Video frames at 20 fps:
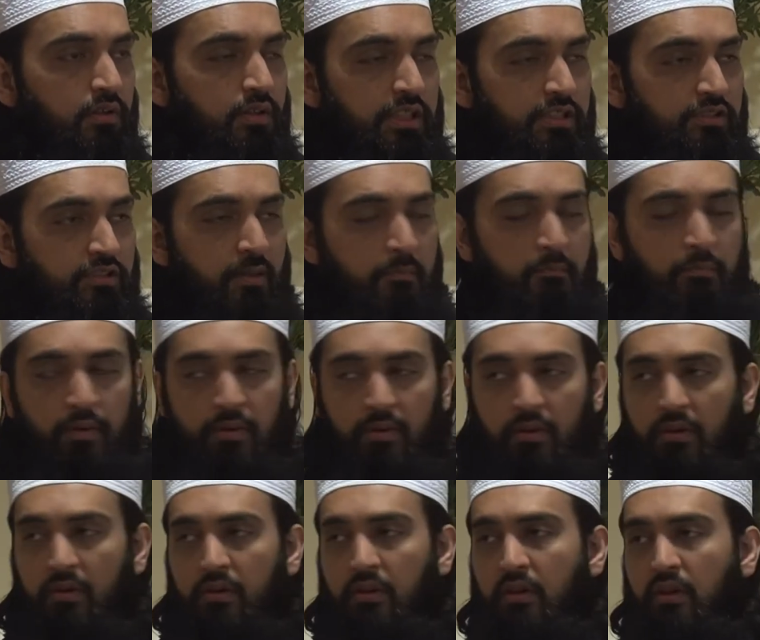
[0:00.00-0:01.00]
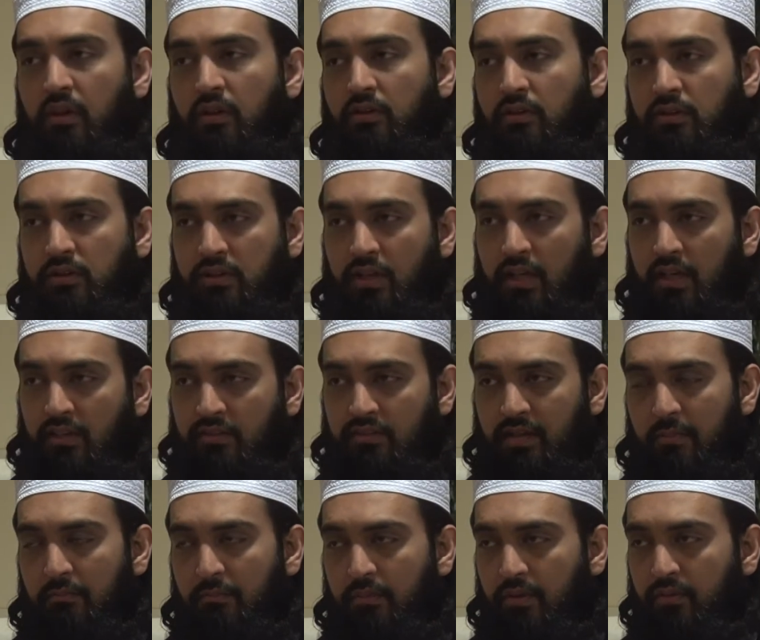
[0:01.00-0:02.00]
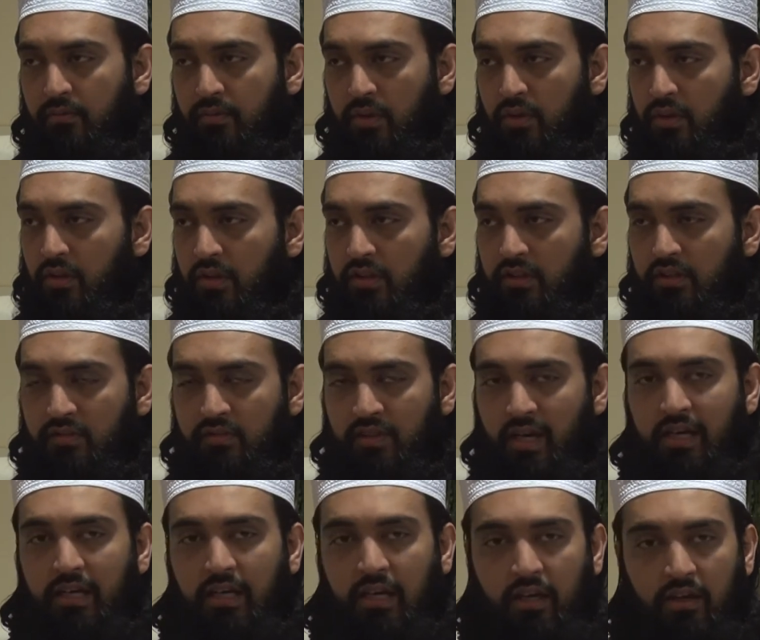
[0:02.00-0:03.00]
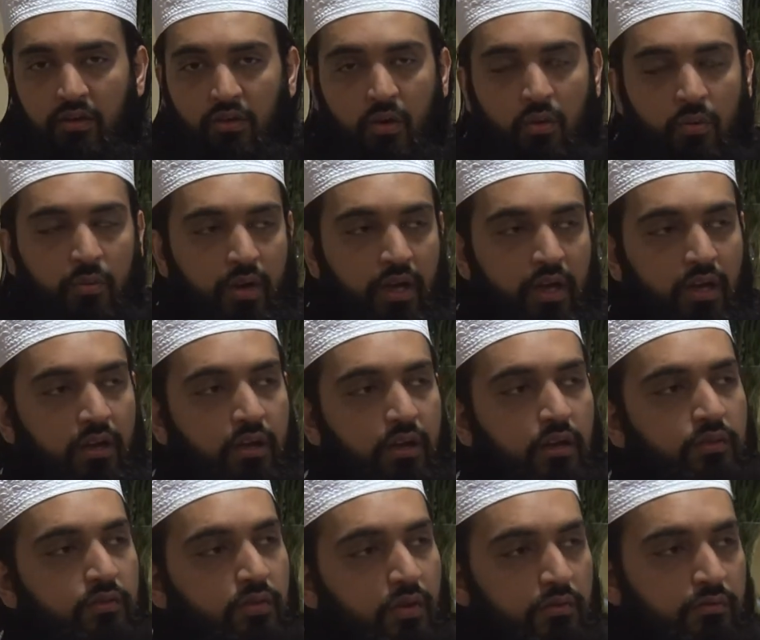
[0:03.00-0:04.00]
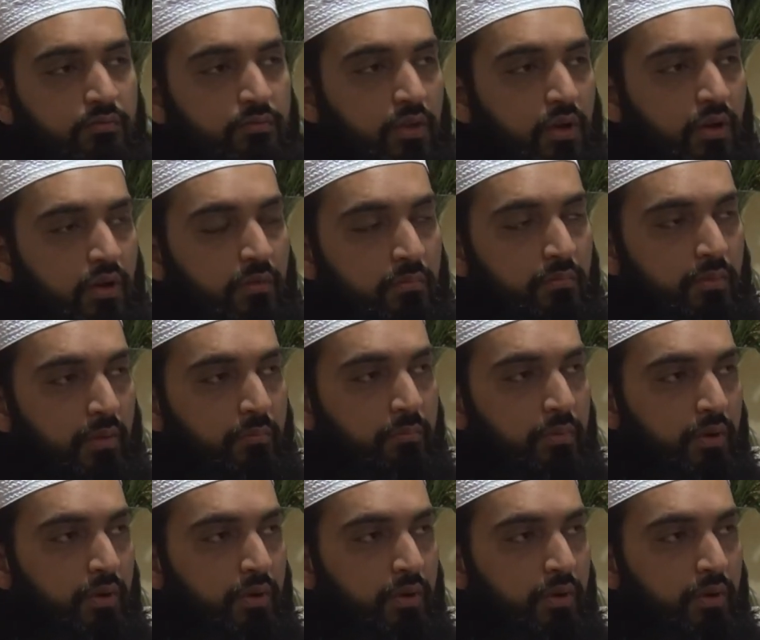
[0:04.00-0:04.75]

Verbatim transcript: It's simple. Just an example for your understanding, in no way sort of, you know,